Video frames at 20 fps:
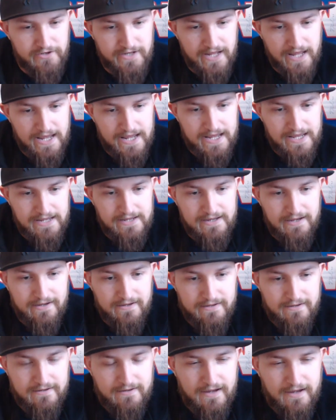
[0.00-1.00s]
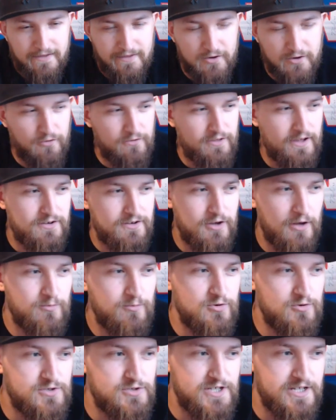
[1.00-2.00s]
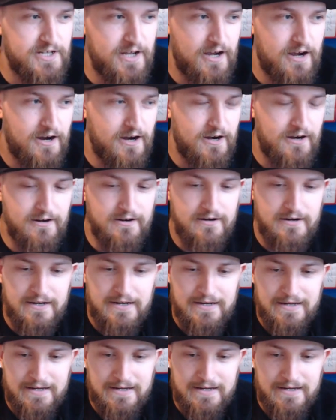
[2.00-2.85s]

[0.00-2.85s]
day, I think it was on WGR.